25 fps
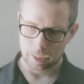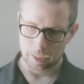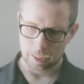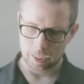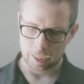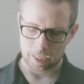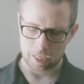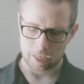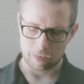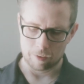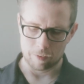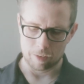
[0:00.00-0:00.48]

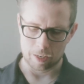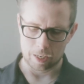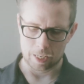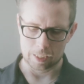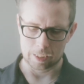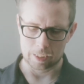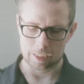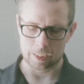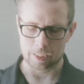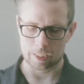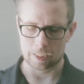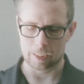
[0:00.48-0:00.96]
it even
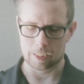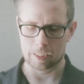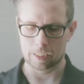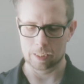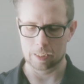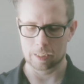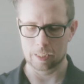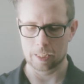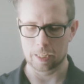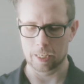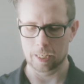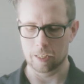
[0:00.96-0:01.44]
has
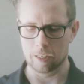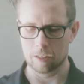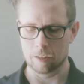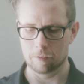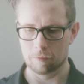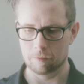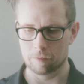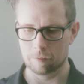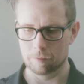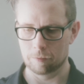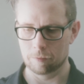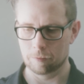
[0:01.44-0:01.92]
this kind
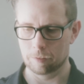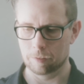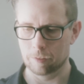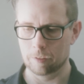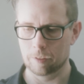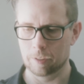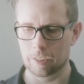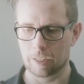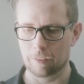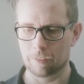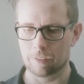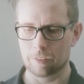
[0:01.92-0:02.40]
of
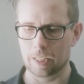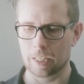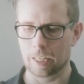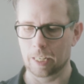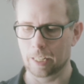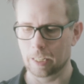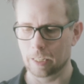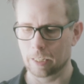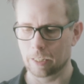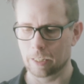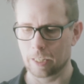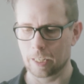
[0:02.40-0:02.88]
nifty
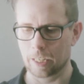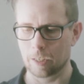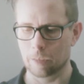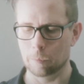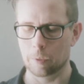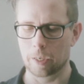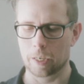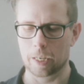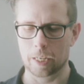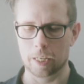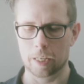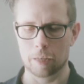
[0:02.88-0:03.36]
little thing
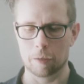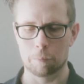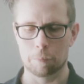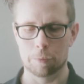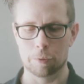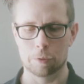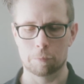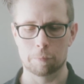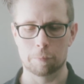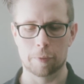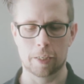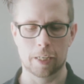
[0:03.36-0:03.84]
where I can
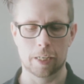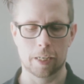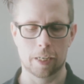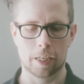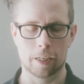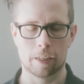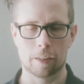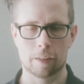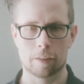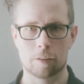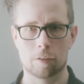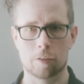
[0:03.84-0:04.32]
put my
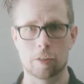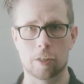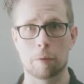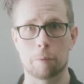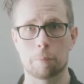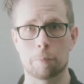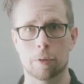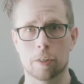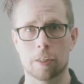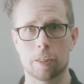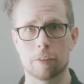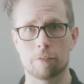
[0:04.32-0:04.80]

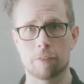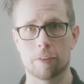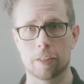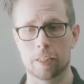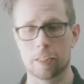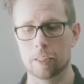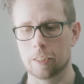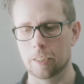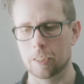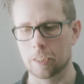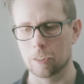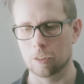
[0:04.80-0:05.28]
tripod if I
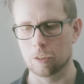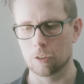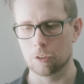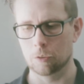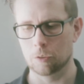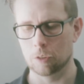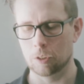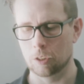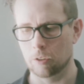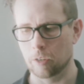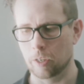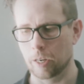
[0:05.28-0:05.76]
need to
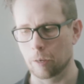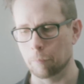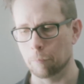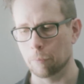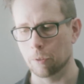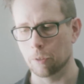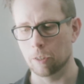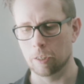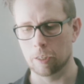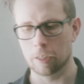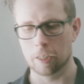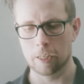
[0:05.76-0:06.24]
use a
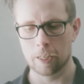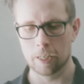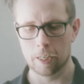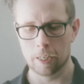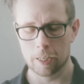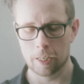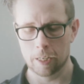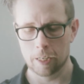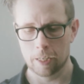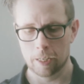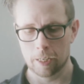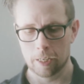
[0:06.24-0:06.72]
tripod.
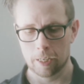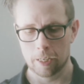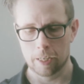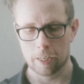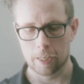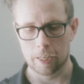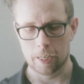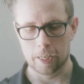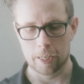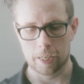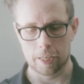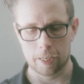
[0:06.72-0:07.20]

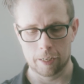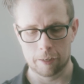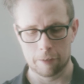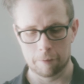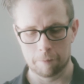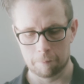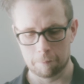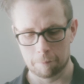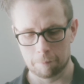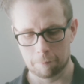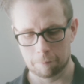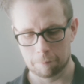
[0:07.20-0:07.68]

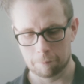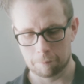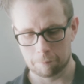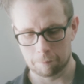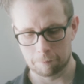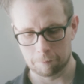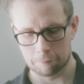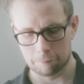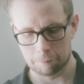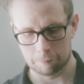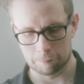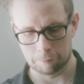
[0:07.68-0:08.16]
Um,
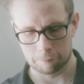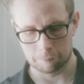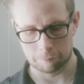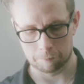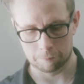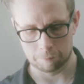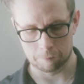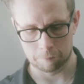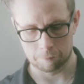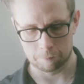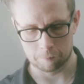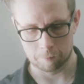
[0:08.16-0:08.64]

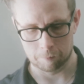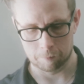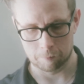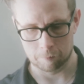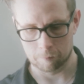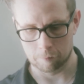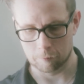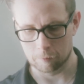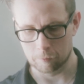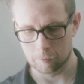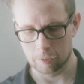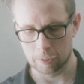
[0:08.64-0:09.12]

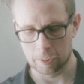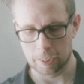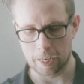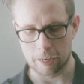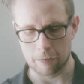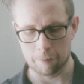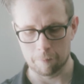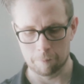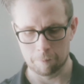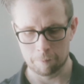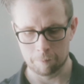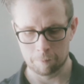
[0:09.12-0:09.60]

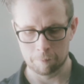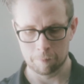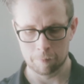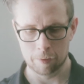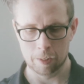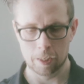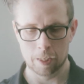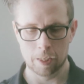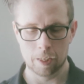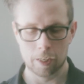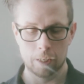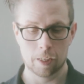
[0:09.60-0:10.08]
yeah,
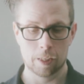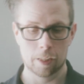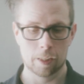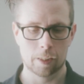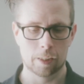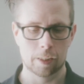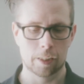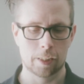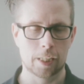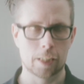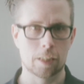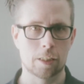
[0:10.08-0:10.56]

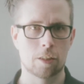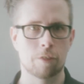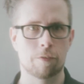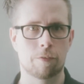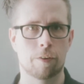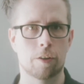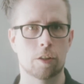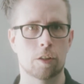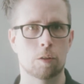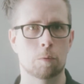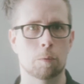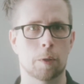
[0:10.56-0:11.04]
that's the
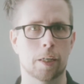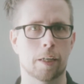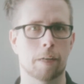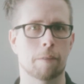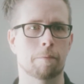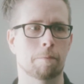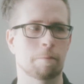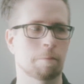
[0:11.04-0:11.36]
first one.